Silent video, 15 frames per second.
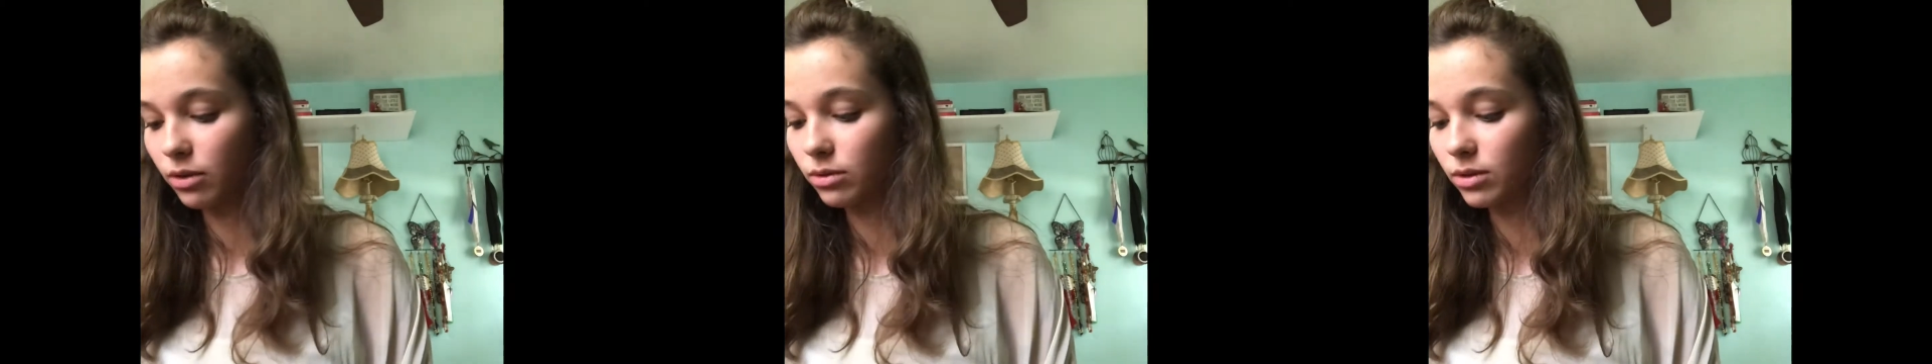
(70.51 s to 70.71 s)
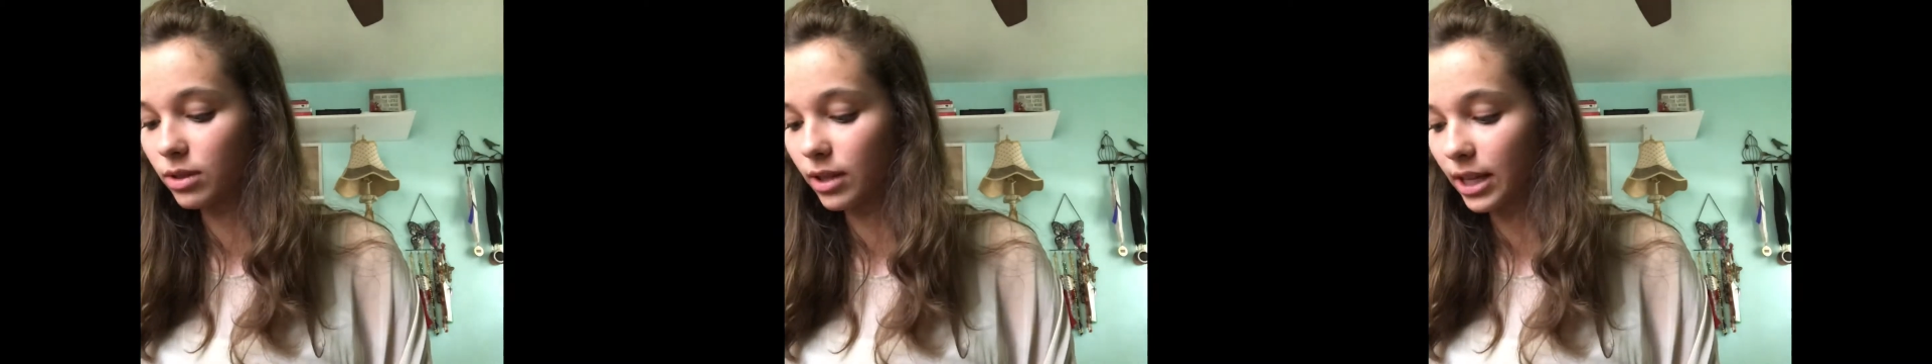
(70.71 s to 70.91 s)

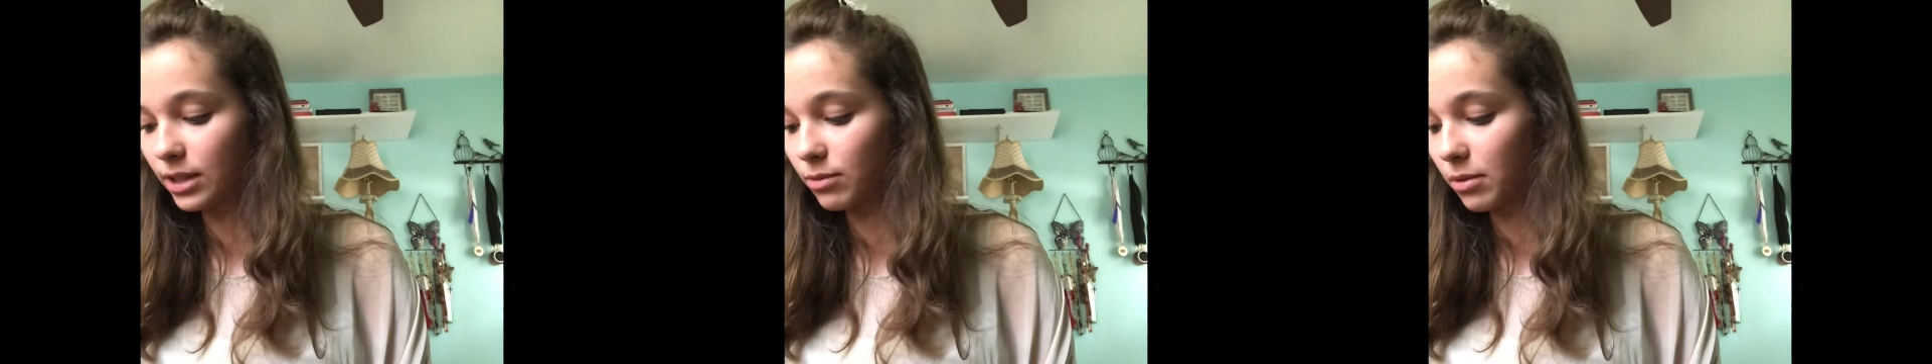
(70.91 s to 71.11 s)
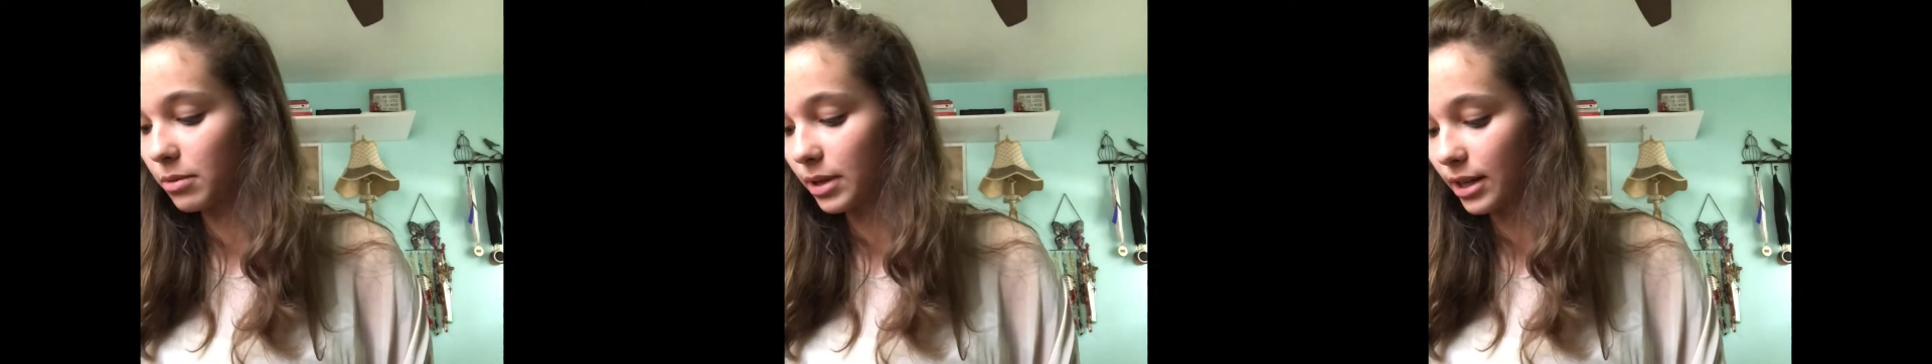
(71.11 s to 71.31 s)
so that's
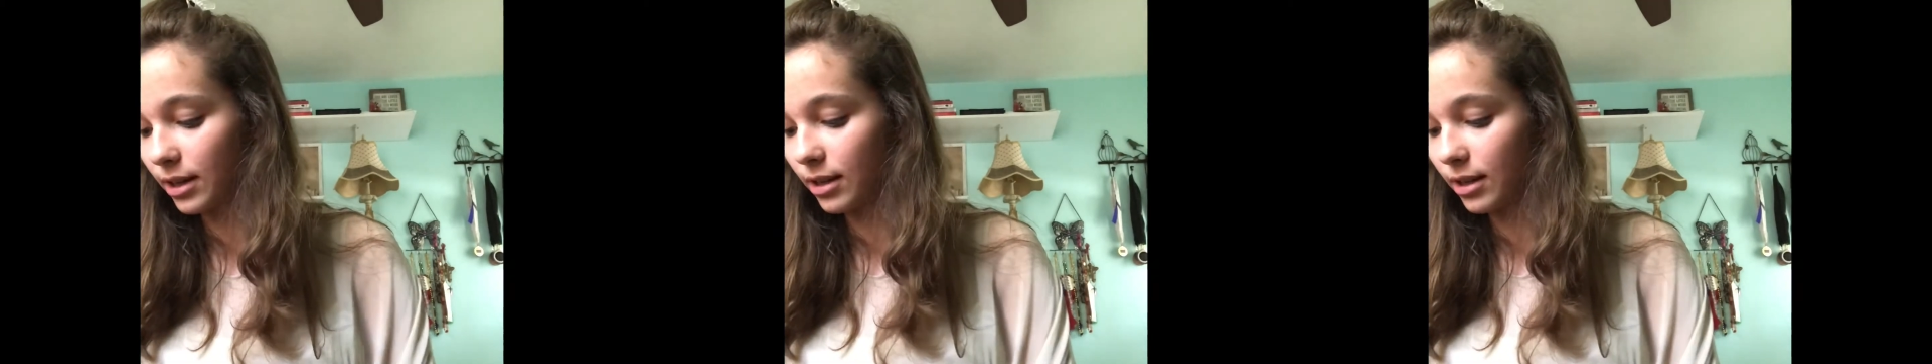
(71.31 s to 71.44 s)
what we're gonna